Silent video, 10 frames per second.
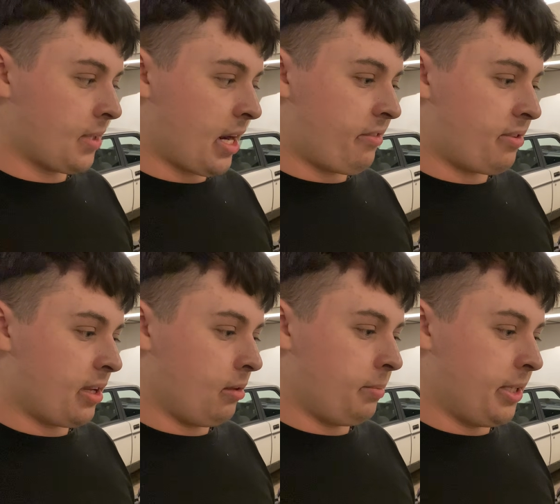
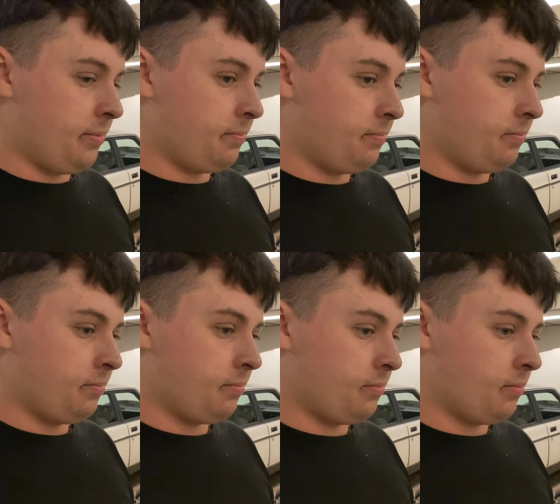everything will be
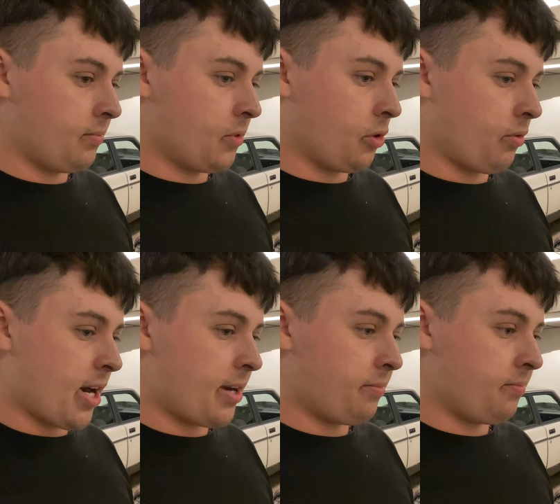all right.